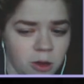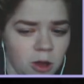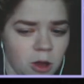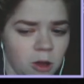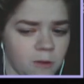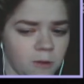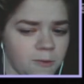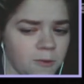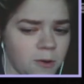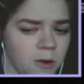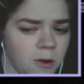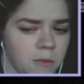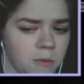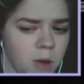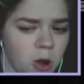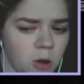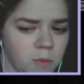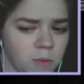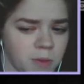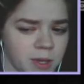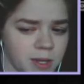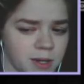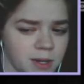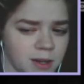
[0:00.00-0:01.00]
For a
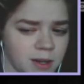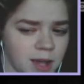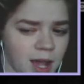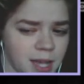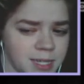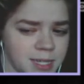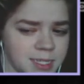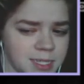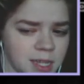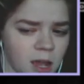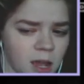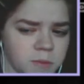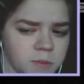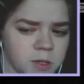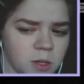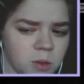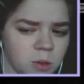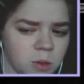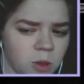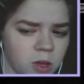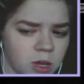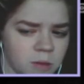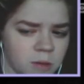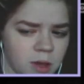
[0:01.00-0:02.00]
moment, I stopped to
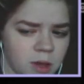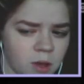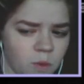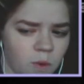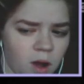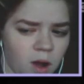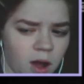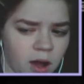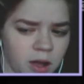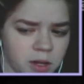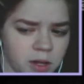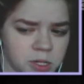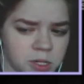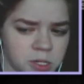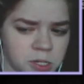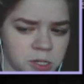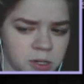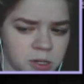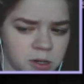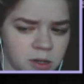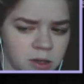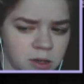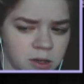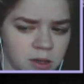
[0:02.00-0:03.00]
look at my watch.
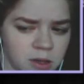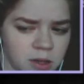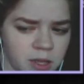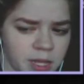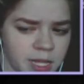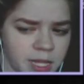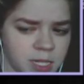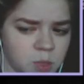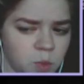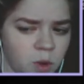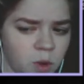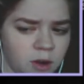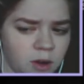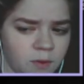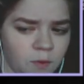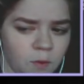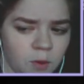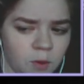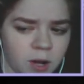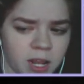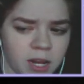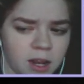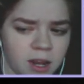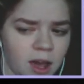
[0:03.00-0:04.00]
It's
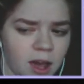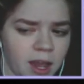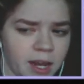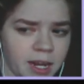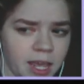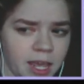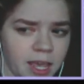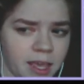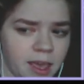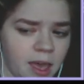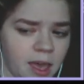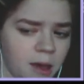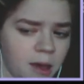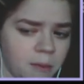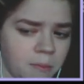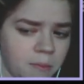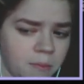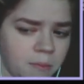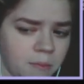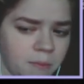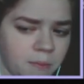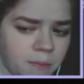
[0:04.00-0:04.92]
1:49 a.m.